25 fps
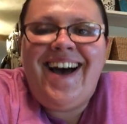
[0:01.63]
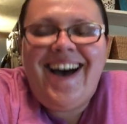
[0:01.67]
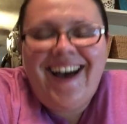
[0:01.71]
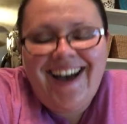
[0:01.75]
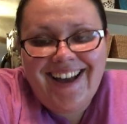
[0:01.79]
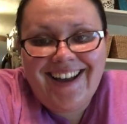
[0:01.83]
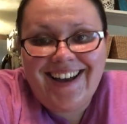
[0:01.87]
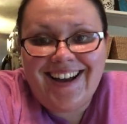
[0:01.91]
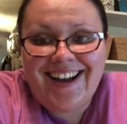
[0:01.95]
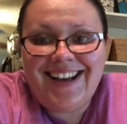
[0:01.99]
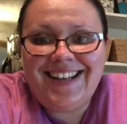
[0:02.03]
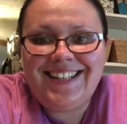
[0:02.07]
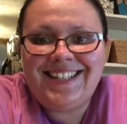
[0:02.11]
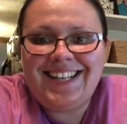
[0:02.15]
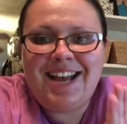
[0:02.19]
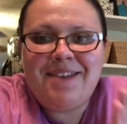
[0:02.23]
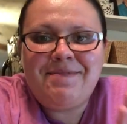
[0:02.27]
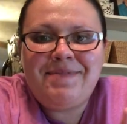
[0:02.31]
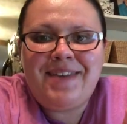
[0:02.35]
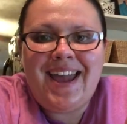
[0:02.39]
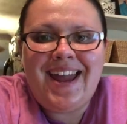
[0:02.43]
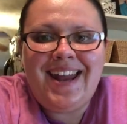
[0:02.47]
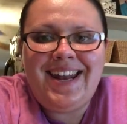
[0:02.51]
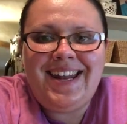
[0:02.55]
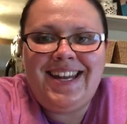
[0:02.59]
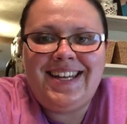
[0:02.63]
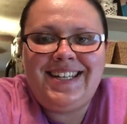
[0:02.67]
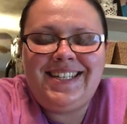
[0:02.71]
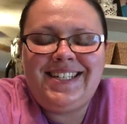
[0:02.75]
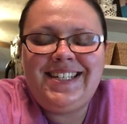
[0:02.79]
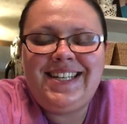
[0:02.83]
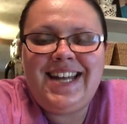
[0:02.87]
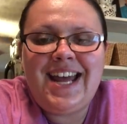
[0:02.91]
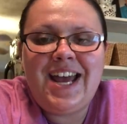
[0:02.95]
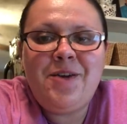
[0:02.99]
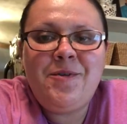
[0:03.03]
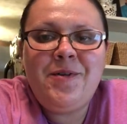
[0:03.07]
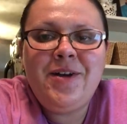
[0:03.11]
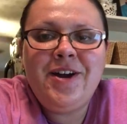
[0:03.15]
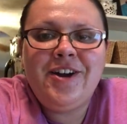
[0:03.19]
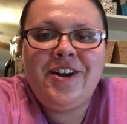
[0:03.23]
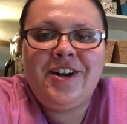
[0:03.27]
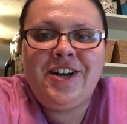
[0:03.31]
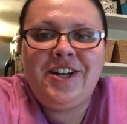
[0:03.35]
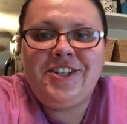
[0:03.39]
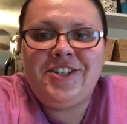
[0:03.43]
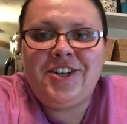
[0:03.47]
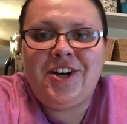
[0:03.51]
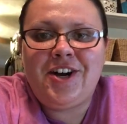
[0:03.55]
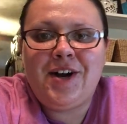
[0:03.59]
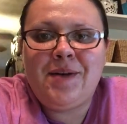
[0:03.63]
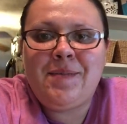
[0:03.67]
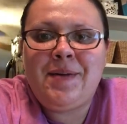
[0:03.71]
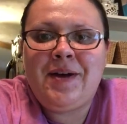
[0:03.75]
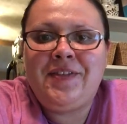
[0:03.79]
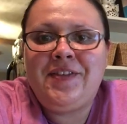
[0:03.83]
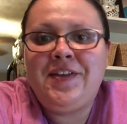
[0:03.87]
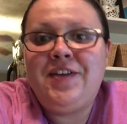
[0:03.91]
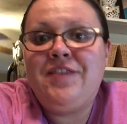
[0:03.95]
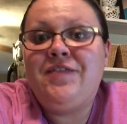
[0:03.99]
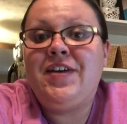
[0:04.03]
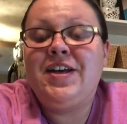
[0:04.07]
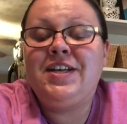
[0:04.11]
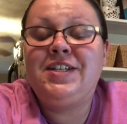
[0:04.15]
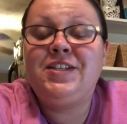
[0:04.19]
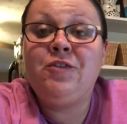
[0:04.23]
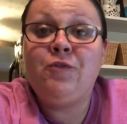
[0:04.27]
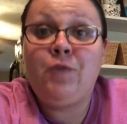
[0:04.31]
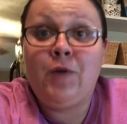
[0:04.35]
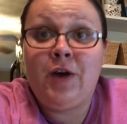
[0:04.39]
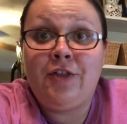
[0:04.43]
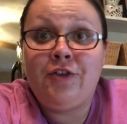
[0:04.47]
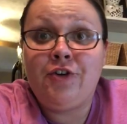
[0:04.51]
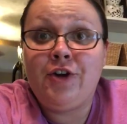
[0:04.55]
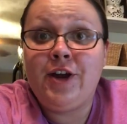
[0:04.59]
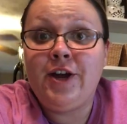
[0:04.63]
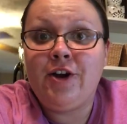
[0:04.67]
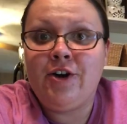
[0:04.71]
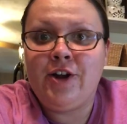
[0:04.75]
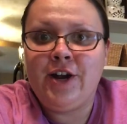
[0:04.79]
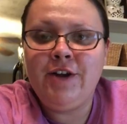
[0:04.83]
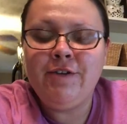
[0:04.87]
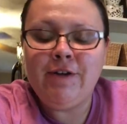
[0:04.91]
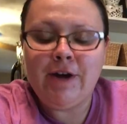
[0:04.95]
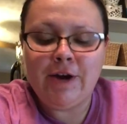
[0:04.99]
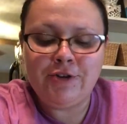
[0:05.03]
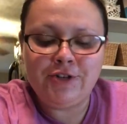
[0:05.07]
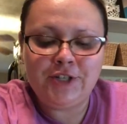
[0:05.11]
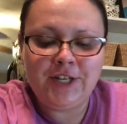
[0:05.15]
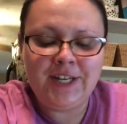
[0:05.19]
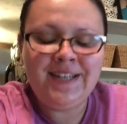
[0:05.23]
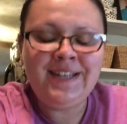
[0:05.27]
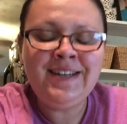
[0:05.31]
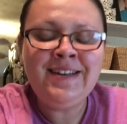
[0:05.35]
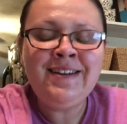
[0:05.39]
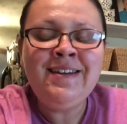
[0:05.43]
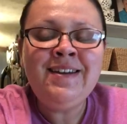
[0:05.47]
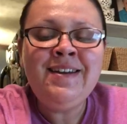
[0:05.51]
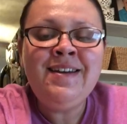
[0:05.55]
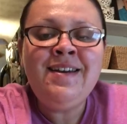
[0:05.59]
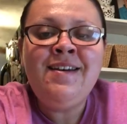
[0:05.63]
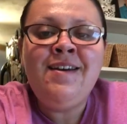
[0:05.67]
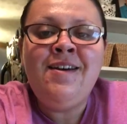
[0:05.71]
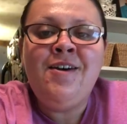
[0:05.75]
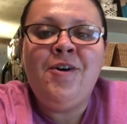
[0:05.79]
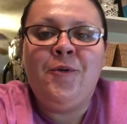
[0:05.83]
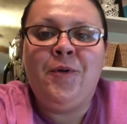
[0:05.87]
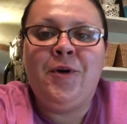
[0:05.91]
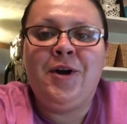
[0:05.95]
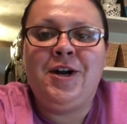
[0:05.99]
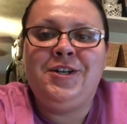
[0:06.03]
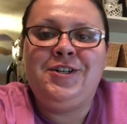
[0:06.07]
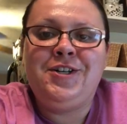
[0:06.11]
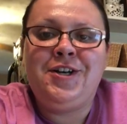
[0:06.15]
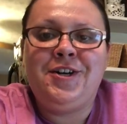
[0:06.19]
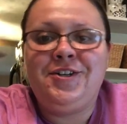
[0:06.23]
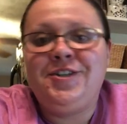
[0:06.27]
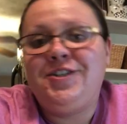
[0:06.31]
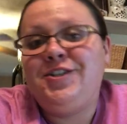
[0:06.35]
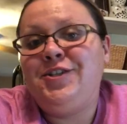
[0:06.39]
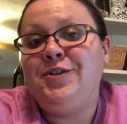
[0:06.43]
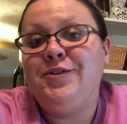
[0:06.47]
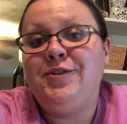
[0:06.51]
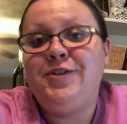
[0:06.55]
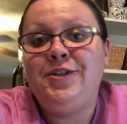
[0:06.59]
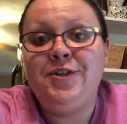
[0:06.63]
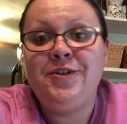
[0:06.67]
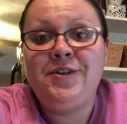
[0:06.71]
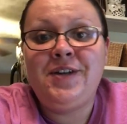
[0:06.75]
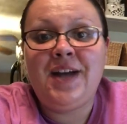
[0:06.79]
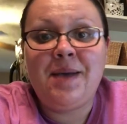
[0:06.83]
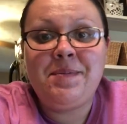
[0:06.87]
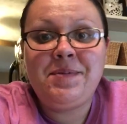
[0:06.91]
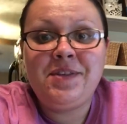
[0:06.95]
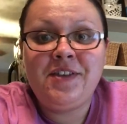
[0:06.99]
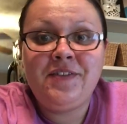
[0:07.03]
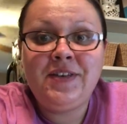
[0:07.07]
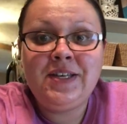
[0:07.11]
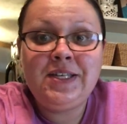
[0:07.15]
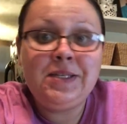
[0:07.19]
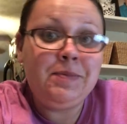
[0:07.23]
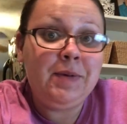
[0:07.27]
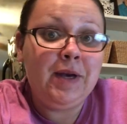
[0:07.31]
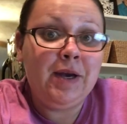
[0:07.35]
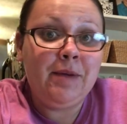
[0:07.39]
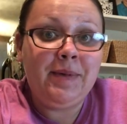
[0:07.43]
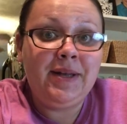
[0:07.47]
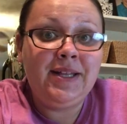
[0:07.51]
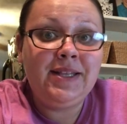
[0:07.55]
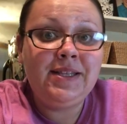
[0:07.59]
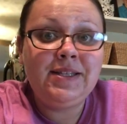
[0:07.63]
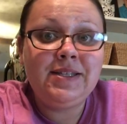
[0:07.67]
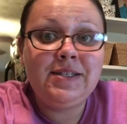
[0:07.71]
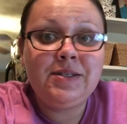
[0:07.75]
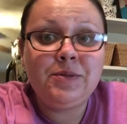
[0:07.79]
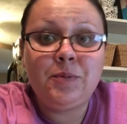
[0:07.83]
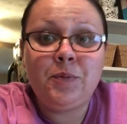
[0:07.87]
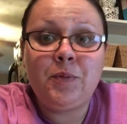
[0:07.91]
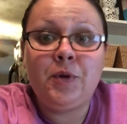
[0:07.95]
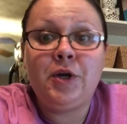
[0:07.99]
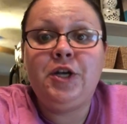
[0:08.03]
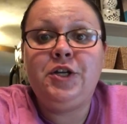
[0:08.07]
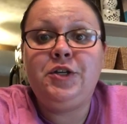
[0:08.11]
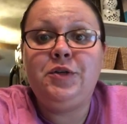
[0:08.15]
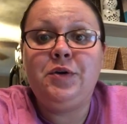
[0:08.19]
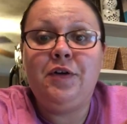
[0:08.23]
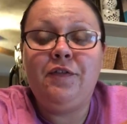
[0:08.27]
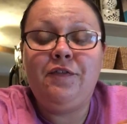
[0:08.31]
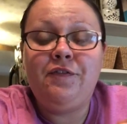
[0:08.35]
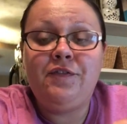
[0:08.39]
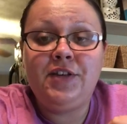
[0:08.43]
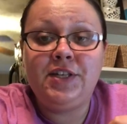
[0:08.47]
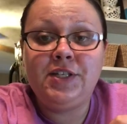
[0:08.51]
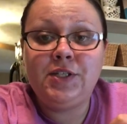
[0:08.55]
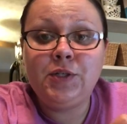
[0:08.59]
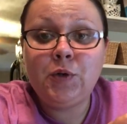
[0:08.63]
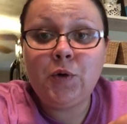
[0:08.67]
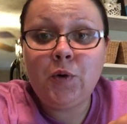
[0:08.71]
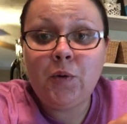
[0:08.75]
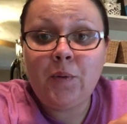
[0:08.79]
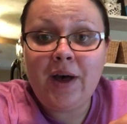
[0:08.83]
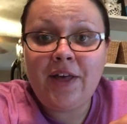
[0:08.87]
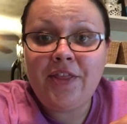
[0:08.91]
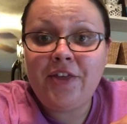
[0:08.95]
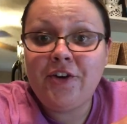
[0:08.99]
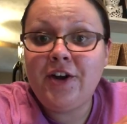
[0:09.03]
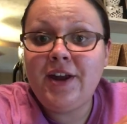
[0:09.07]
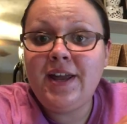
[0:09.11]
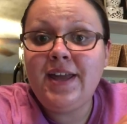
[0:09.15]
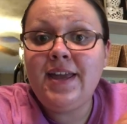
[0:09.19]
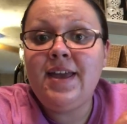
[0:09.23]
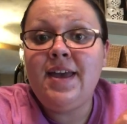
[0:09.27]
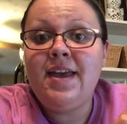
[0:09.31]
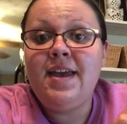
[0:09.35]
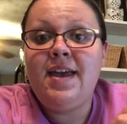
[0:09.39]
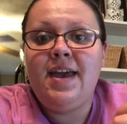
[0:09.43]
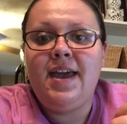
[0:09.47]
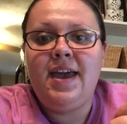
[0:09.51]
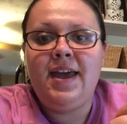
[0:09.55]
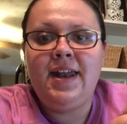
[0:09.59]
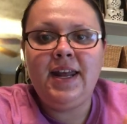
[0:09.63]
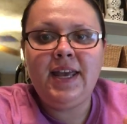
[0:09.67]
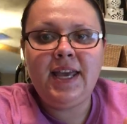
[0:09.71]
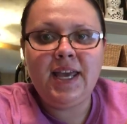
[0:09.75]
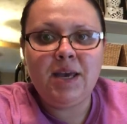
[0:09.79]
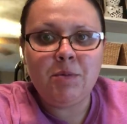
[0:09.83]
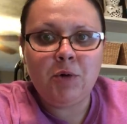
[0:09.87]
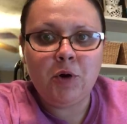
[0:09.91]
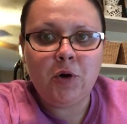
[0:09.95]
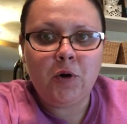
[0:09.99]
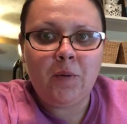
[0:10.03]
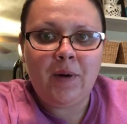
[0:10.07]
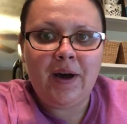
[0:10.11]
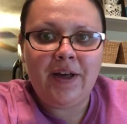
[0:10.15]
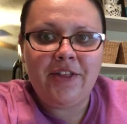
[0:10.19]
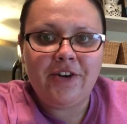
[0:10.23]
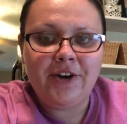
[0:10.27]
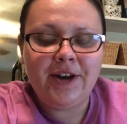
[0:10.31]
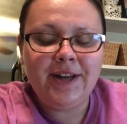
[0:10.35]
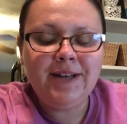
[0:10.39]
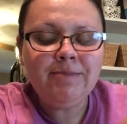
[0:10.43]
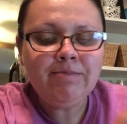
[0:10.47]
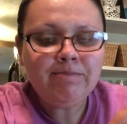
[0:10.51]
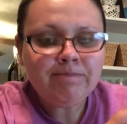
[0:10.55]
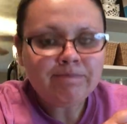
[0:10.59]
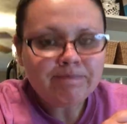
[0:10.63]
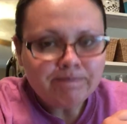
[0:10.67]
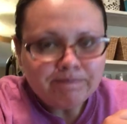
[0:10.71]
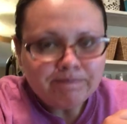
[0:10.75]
Hi guys, I'm Katie, and today we are going to talk about the effects of weathering on erosion. We're going to do two types of experiments. We're going to do a physical weathering and a chemical weathering.